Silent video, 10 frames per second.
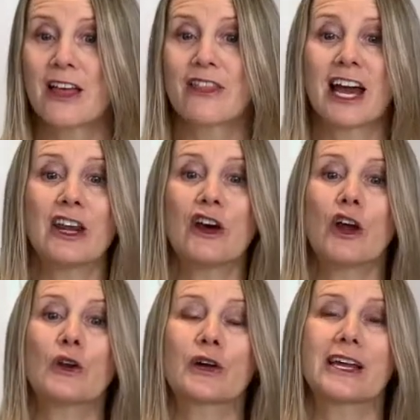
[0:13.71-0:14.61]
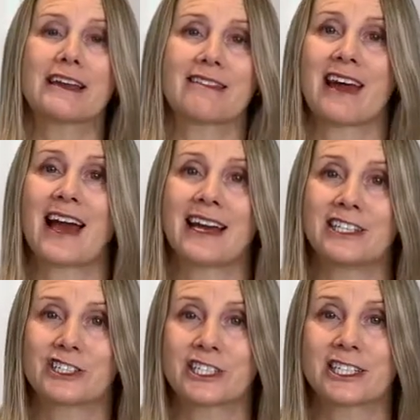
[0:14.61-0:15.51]
they're not looking at the
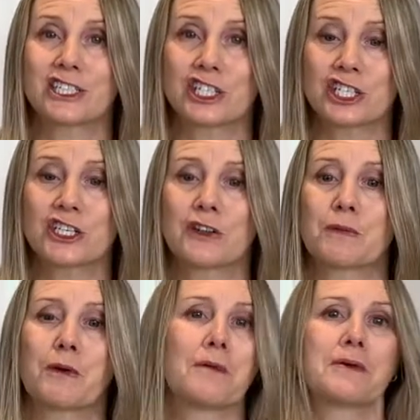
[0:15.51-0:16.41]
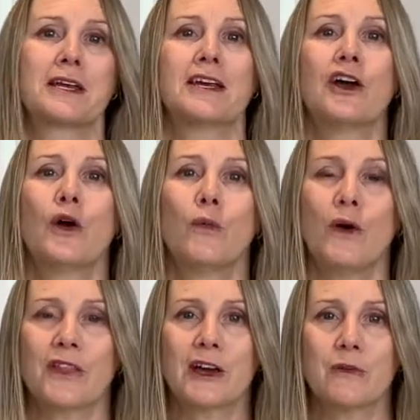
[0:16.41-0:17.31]
age and condition of the property.
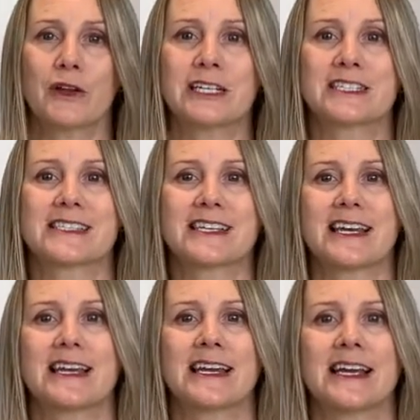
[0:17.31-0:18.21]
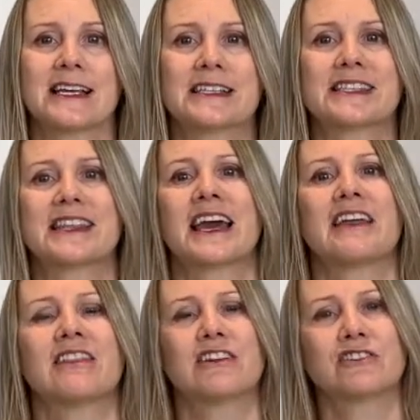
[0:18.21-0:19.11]
What they're wanting to see is
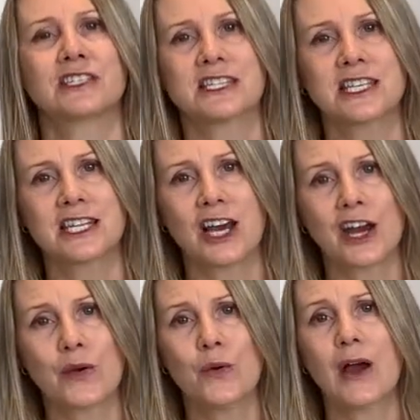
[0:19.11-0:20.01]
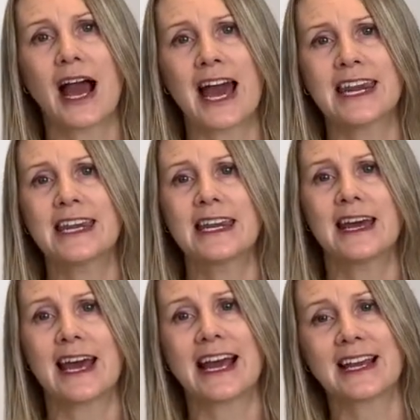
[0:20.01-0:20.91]
that there is no
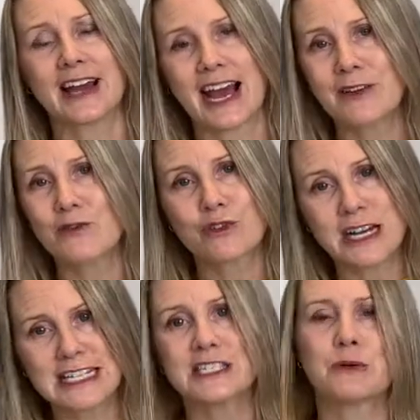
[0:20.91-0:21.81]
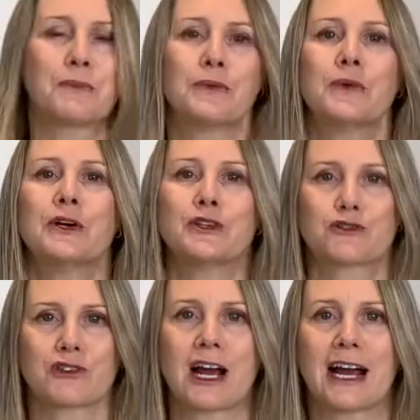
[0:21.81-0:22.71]
unreasonable
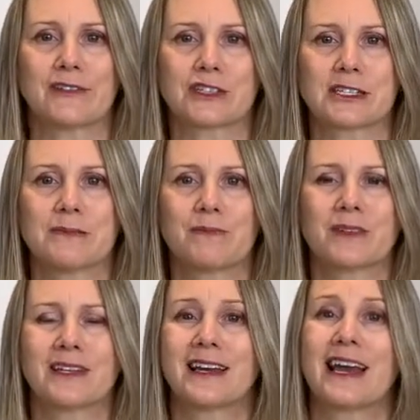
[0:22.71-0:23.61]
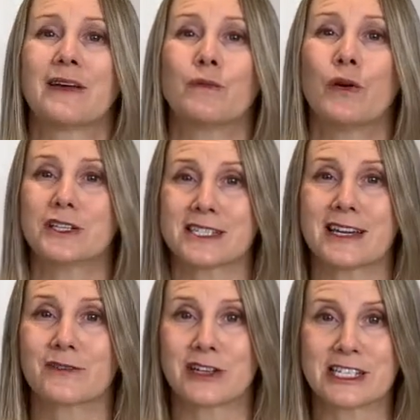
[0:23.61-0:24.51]
drafts. And what's
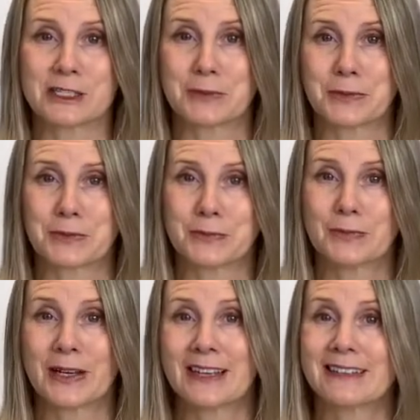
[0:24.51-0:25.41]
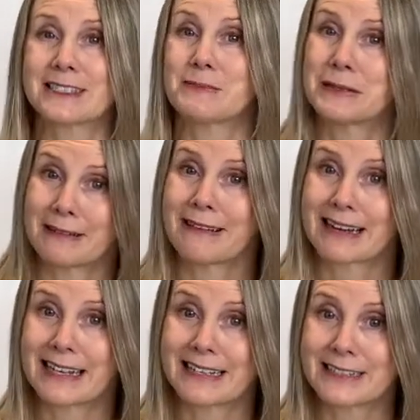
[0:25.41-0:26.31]
unreasonable? Well, it's a bit
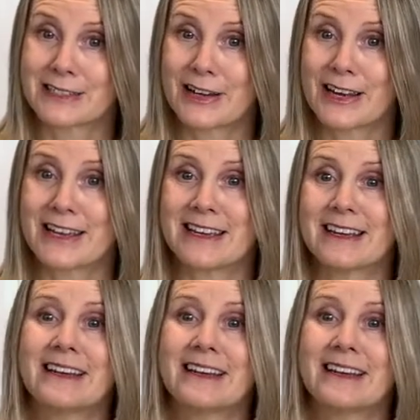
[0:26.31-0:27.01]
like clean and tidy.